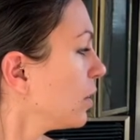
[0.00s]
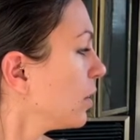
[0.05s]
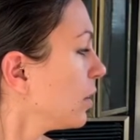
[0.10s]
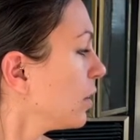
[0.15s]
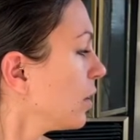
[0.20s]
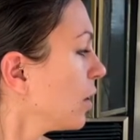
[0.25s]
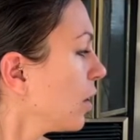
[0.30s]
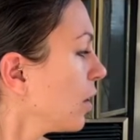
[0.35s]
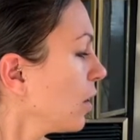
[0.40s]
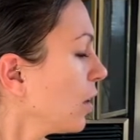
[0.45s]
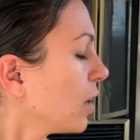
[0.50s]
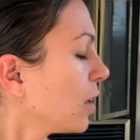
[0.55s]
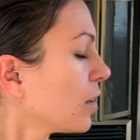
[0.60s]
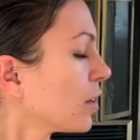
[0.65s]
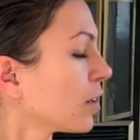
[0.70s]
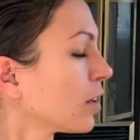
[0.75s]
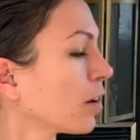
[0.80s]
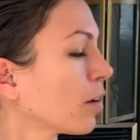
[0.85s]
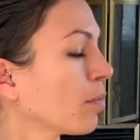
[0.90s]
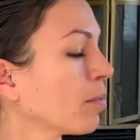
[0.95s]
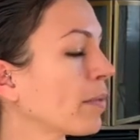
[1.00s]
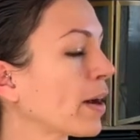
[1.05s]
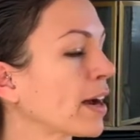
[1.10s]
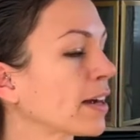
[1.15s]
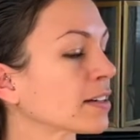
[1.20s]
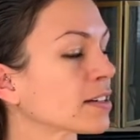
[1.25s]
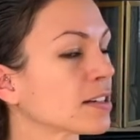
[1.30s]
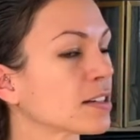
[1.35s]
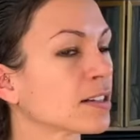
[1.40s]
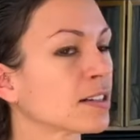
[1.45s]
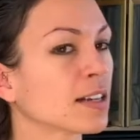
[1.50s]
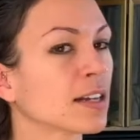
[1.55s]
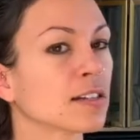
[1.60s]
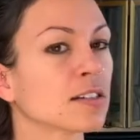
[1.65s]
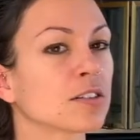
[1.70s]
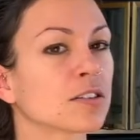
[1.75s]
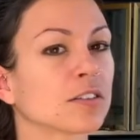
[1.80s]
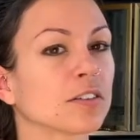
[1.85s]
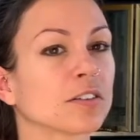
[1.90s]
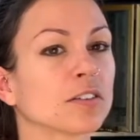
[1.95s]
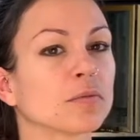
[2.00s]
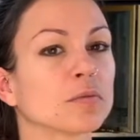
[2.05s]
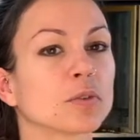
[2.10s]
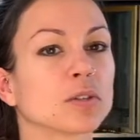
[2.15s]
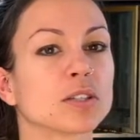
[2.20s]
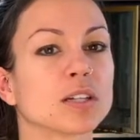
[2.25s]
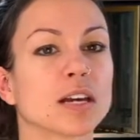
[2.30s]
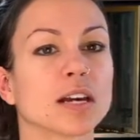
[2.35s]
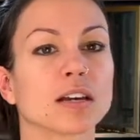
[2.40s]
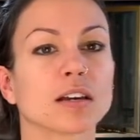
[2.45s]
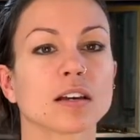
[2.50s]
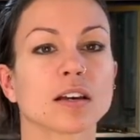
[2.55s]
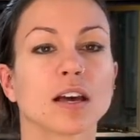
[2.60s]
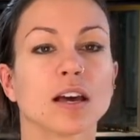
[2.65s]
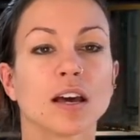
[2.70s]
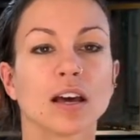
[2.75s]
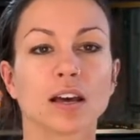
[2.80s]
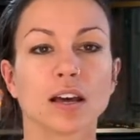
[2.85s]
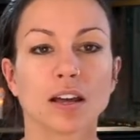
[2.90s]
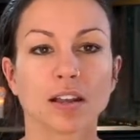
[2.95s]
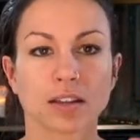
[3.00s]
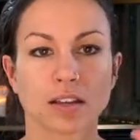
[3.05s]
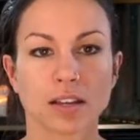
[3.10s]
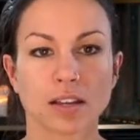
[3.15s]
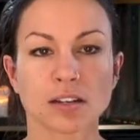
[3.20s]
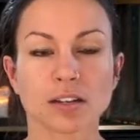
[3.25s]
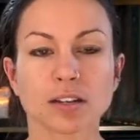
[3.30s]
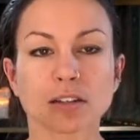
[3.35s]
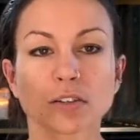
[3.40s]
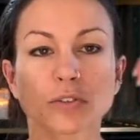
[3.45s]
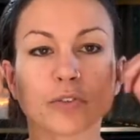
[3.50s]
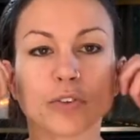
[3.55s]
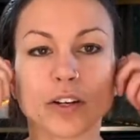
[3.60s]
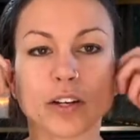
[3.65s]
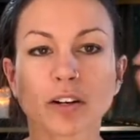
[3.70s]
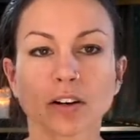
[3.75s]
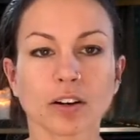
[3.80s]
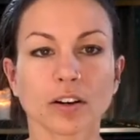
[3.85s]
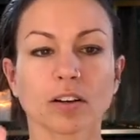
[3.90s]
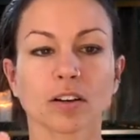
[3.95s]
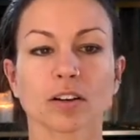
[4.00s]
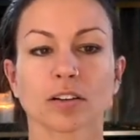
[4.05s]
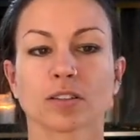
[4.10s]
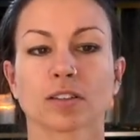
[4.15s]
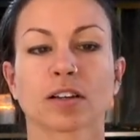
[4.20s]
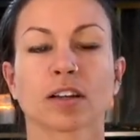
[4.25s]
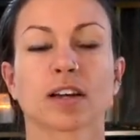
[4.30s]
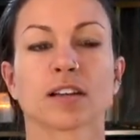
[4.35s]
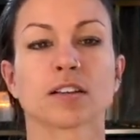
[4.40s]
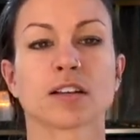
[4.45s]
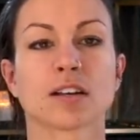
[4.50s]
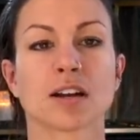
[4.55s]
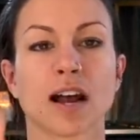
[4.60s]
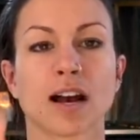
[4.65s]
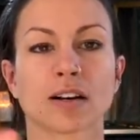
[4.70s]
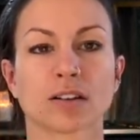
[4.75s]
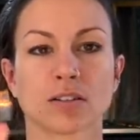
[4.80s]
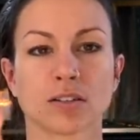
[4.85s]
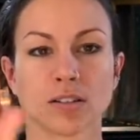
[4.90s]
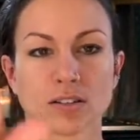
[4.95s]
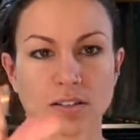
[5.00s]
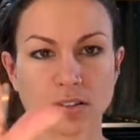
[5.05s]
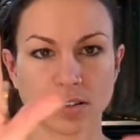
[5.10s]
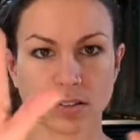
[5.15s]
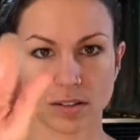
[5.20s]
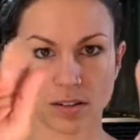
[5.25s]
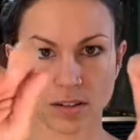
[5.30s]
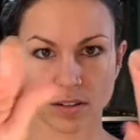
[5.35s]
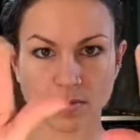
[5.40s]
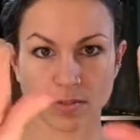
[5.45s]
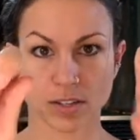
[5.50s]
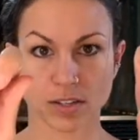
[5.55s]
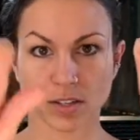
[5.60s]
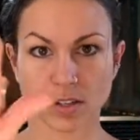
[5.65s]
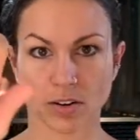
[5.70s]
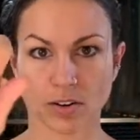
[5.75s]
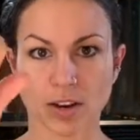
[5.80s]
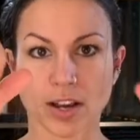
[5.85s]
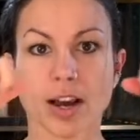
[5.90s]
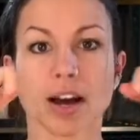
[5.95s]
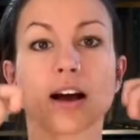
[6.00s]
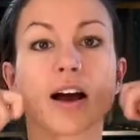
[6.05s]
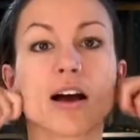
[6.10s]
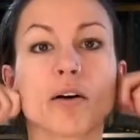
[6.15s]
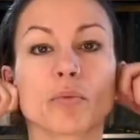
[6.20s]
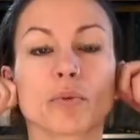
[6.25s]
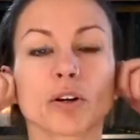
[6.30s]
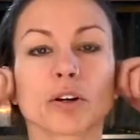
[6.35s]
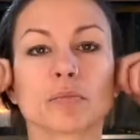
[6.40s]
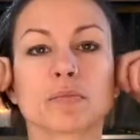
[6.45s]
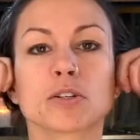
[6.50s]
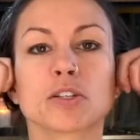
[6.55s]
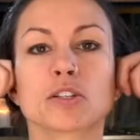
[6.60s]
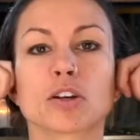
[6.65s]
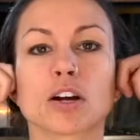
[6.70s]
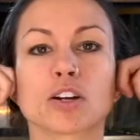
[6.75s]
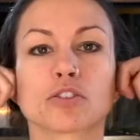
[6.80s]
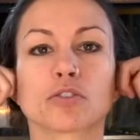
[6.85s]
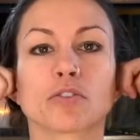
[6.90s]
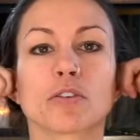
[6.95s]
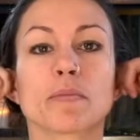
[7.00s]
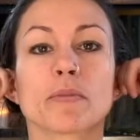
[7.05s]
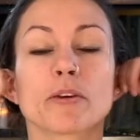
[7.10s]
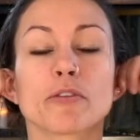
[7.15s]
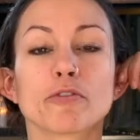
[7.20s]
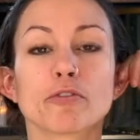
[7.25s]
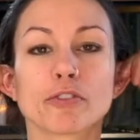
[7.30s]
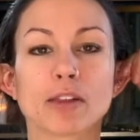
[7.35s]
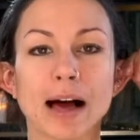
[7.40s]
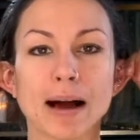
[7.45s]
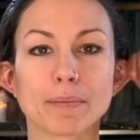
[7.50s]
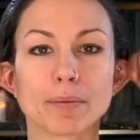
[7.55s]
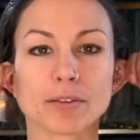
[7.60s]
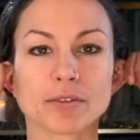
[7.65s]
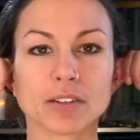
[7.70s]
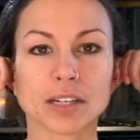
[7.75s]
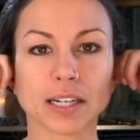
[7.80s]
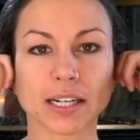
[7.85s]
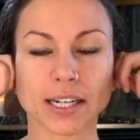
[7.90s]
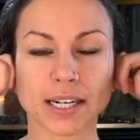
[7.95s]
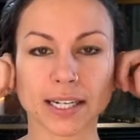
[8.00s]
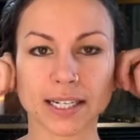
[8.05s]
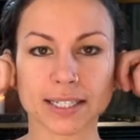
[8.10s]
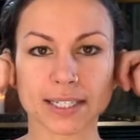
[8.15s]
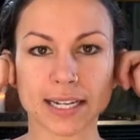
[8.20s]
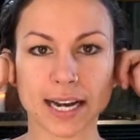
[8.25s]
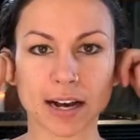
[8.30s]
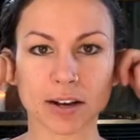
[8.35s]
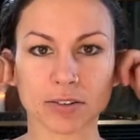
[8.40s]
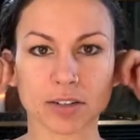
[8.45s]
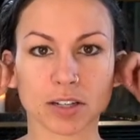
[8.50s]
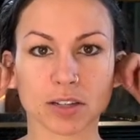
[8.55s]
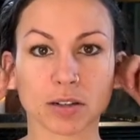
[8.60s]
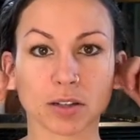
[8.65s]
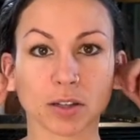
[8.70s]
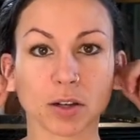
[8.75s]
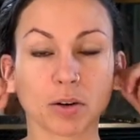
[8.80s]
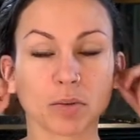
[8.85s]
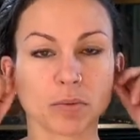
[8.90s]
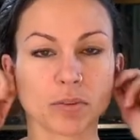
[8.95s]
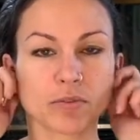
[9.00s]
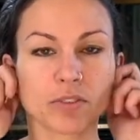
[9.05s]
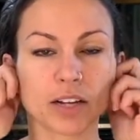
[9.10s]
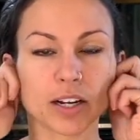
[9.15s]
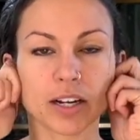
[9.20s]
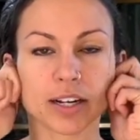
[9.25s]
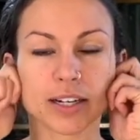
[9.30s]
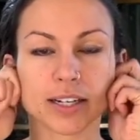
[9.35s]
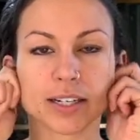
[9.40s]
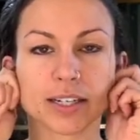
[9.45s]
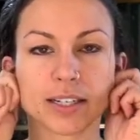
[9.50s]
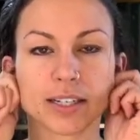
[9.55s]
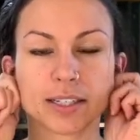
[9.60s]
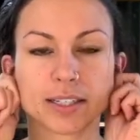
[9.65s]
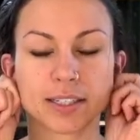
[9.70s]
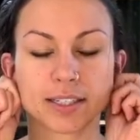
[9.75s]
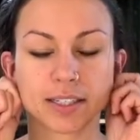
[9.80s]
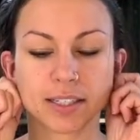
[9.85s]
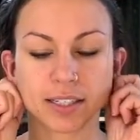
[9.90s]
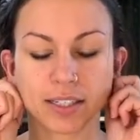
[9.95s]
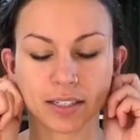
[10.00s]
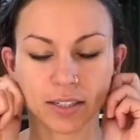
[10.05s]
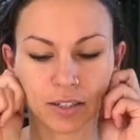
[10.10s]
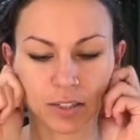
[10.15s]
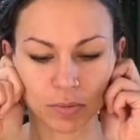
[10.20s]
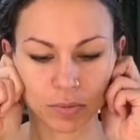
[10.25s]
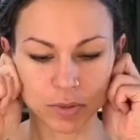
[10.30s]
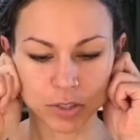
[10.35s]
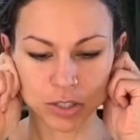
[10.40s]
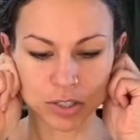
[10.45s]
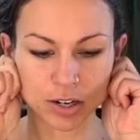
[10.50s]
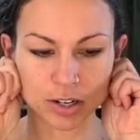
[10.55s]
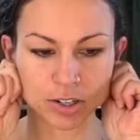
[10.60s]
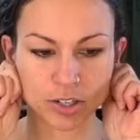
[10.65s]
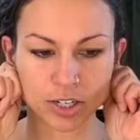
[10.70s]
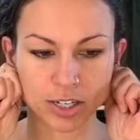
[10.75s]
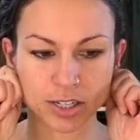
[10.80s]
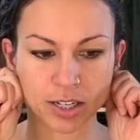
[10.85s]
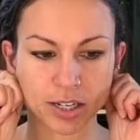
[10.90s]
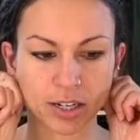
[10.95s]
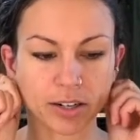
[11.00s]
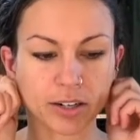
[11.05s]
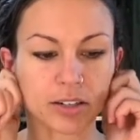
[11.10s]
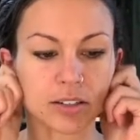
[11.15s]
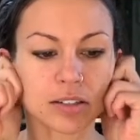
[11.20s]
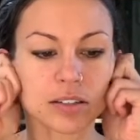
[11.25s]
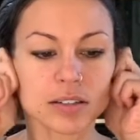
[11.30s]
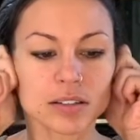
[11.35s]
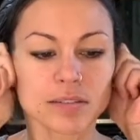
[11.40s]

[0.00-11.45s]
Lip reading: Good, and then come back to center, and we'll take the index finger, again the knuckles, kind of this area, and we're going to massage from the flap of the ear down to the lobe of the ear. Just massaging the ears.